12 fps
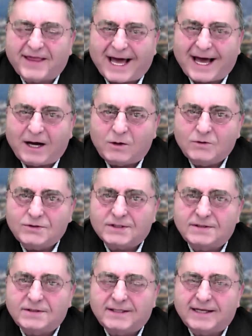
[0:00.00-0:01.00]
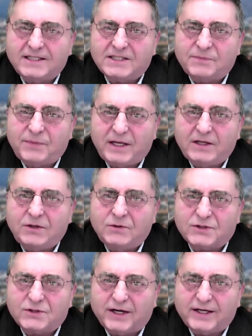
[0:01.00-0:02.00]
thousand that is being
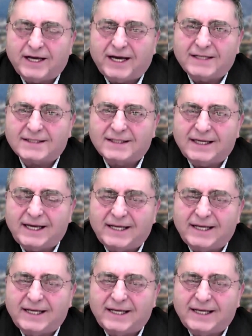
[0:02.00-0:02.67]
used right now as a,